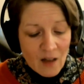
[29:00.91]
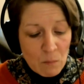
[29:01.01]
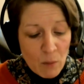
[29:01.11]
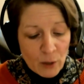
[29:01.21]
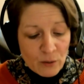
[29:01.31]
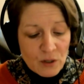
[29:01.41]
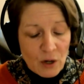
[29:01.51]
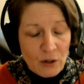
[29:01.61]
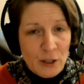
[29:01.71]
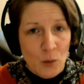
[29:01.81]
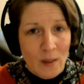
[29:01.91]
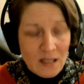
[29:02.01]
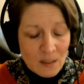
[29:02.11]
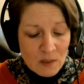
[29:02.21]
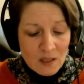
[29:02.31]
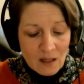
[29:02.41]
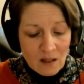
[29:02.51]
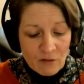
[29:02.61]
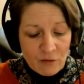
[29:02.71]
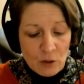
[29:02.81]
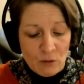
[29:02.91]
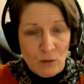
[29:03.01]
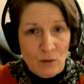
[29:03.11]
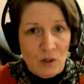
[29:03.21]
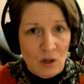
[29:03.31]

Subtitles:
at the most, only 20% of funerals